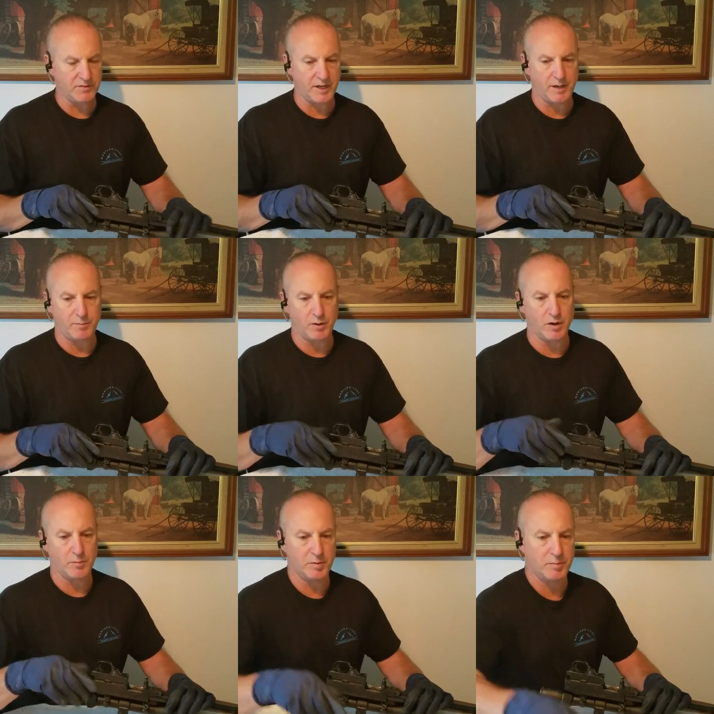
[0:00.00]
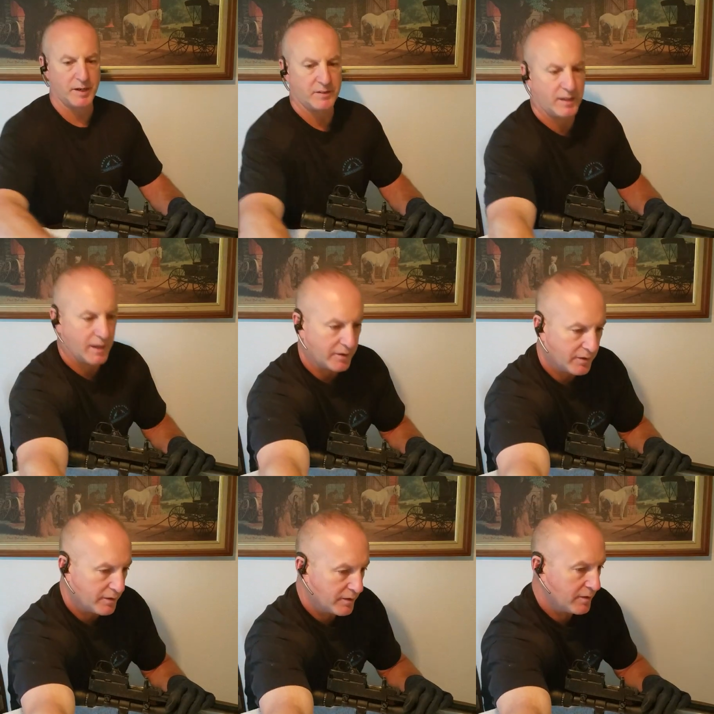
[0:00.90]
to take apart and put back together
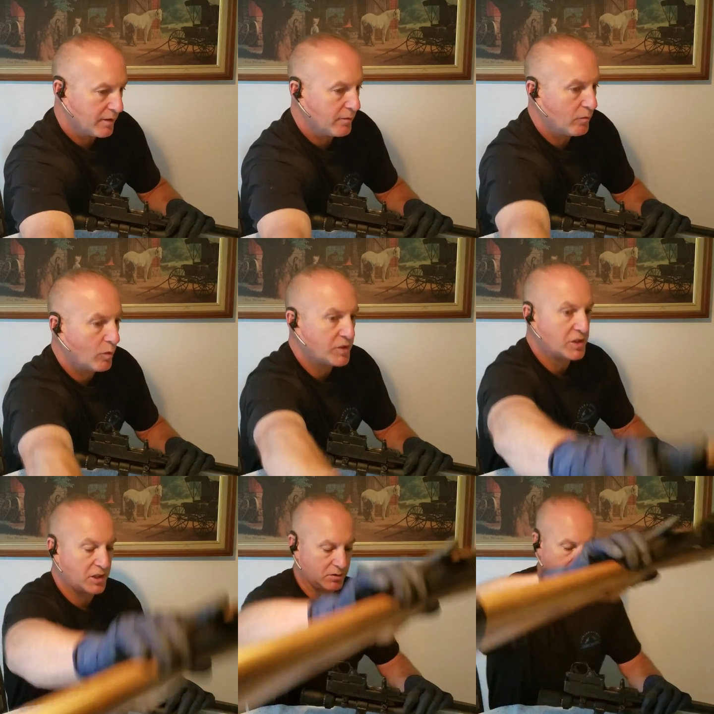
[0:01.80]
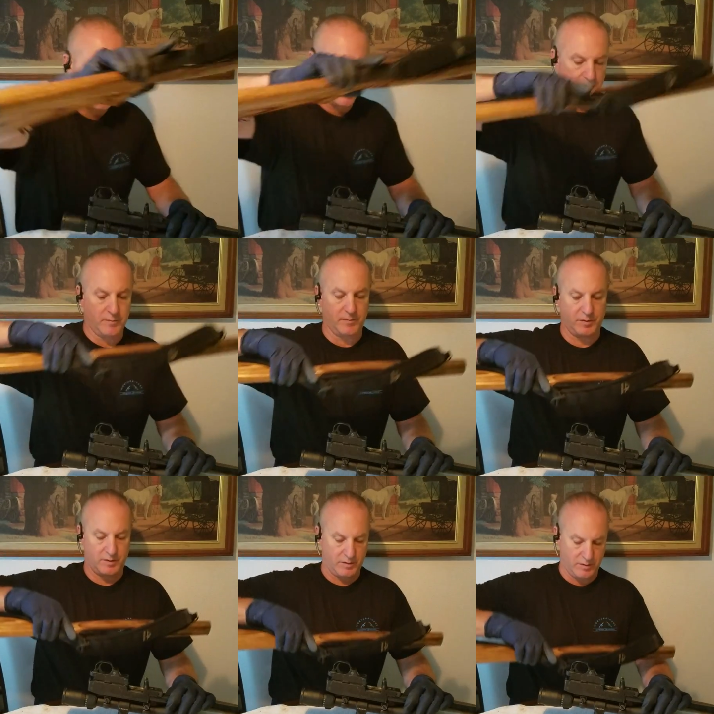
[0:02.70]
once you do a few of them.
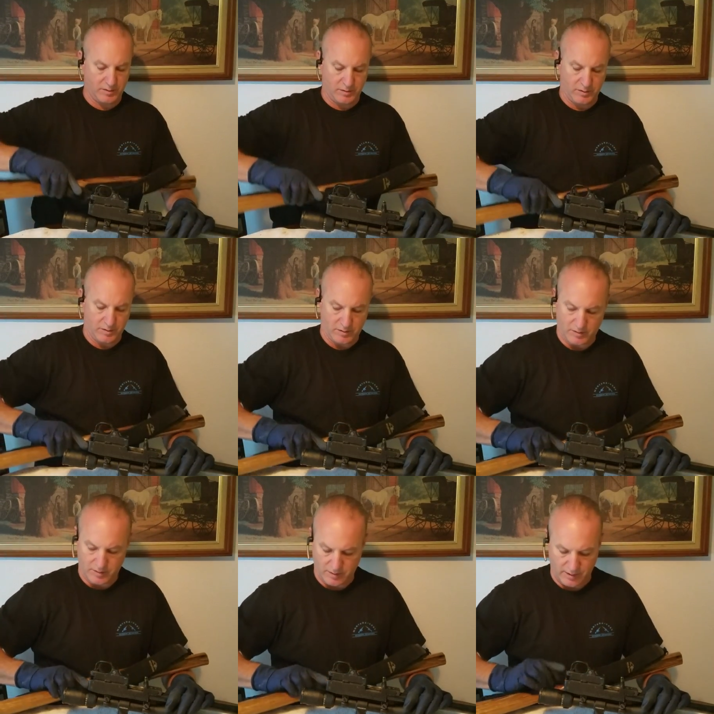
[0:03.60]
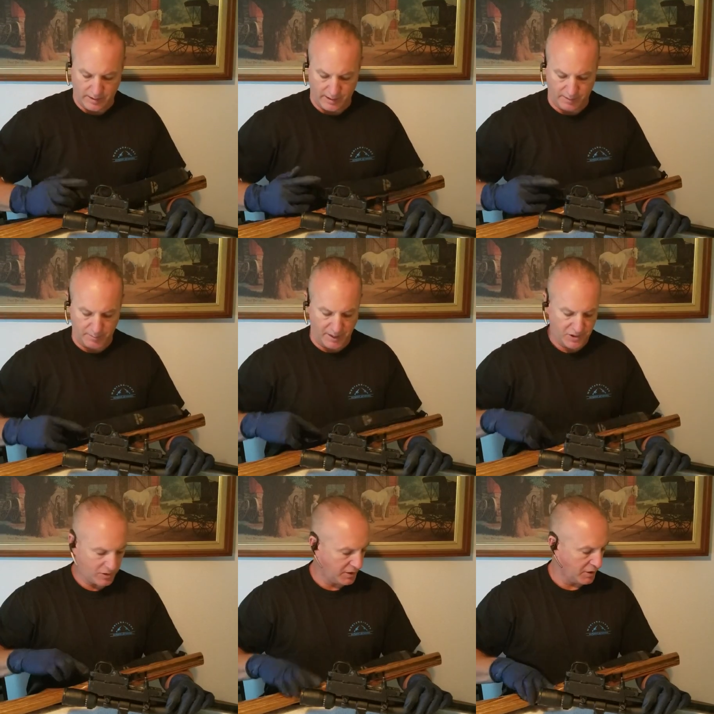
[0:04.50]
And make
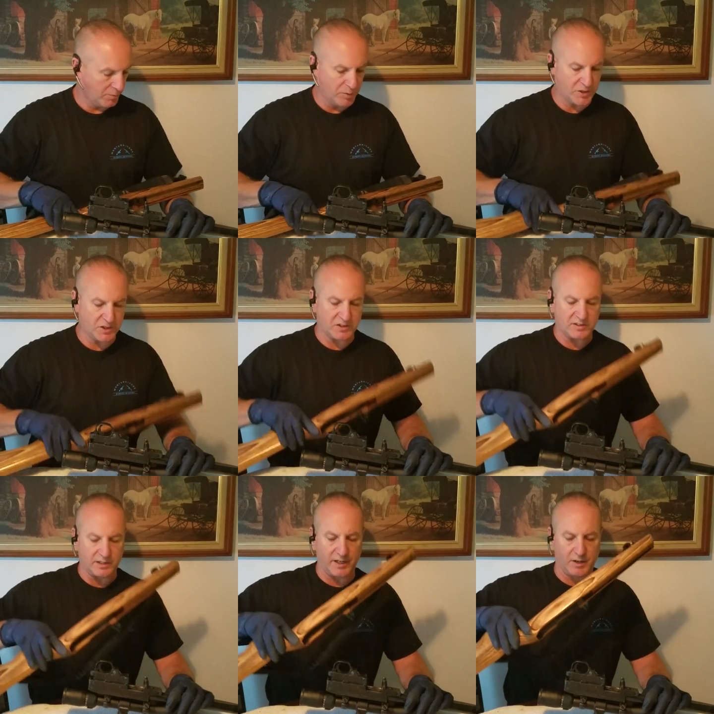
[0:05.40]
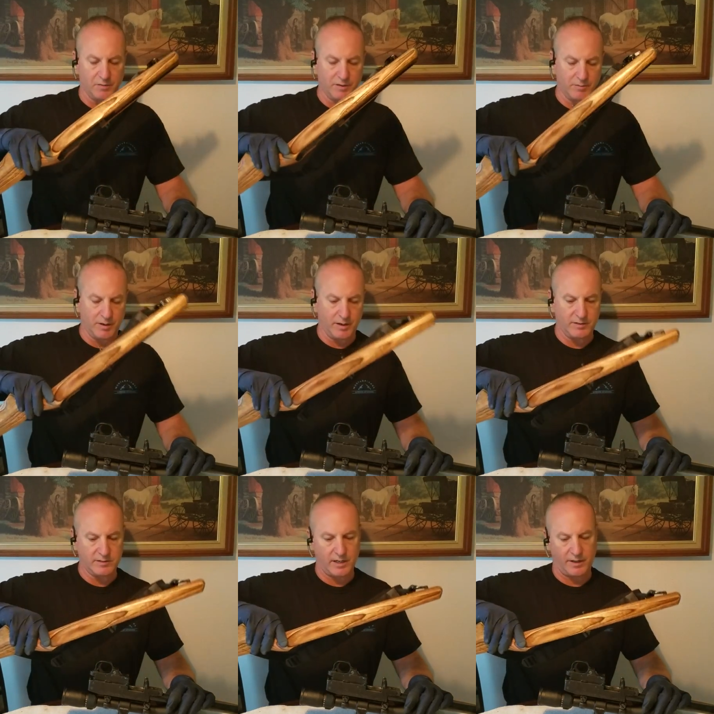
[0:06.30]
sure you don't put your sling over the wrong
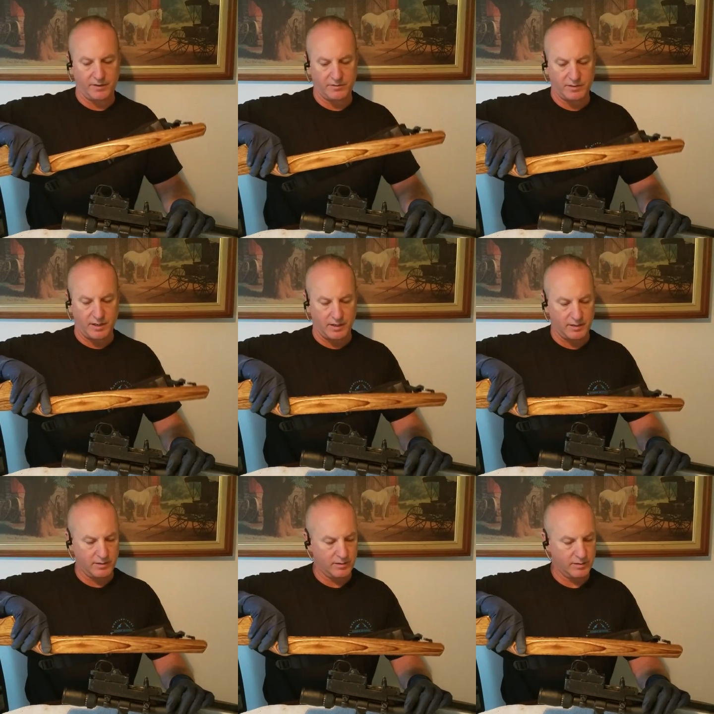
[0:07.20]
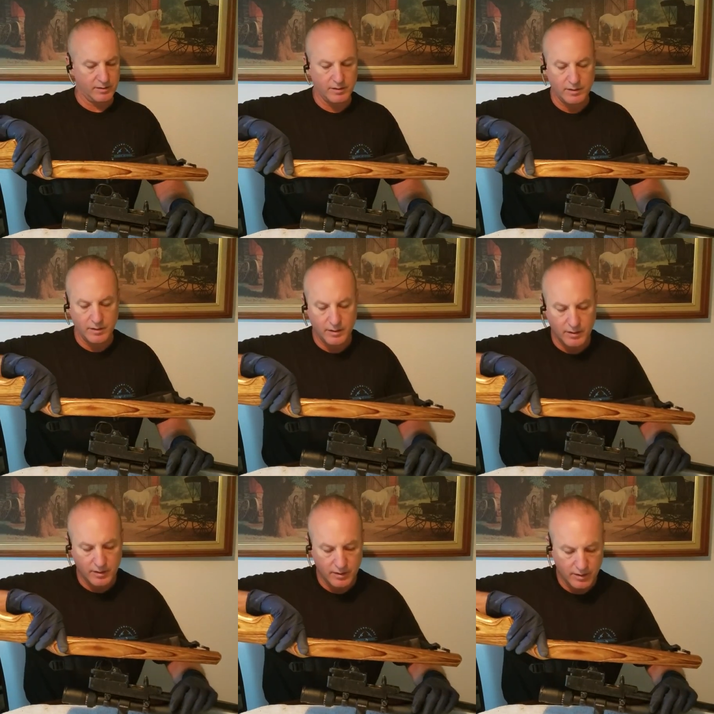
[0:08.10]
side of the stock.
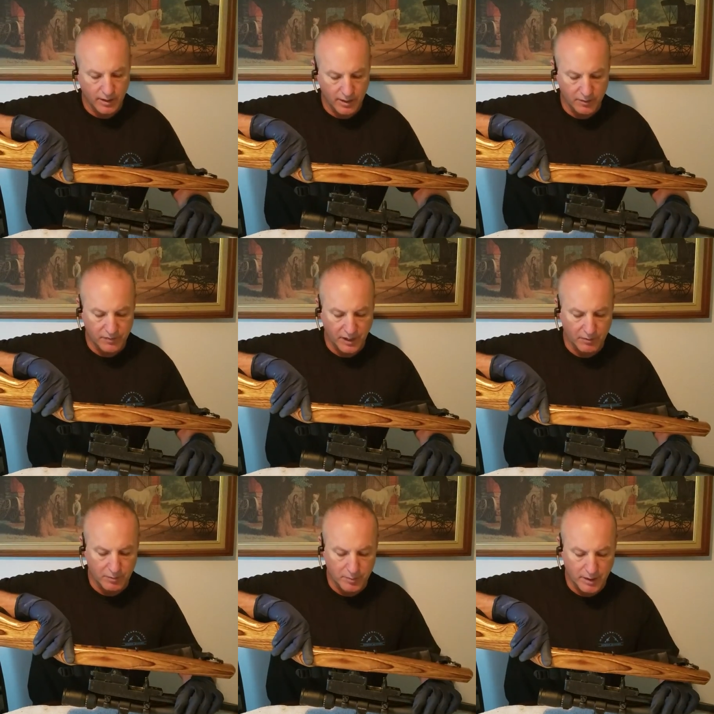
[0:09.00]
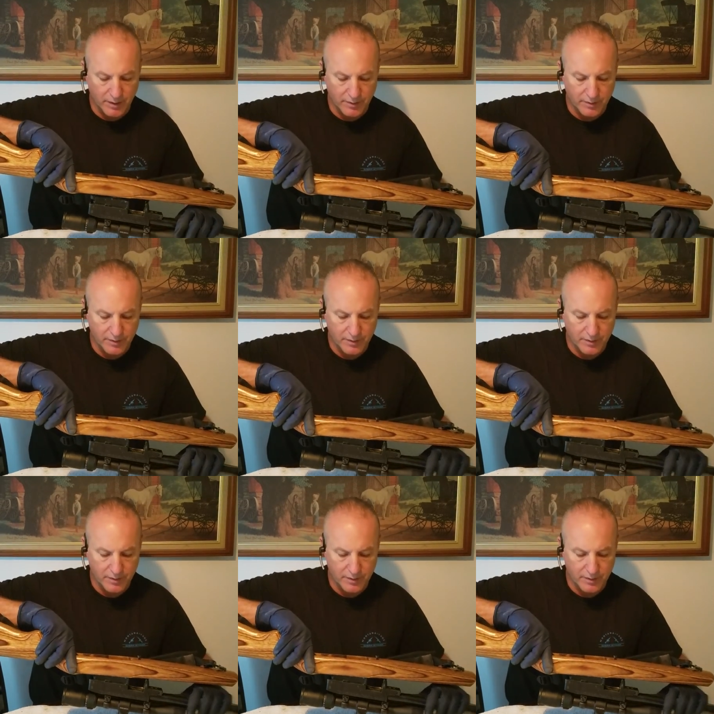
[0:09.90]
I don't think it would matter.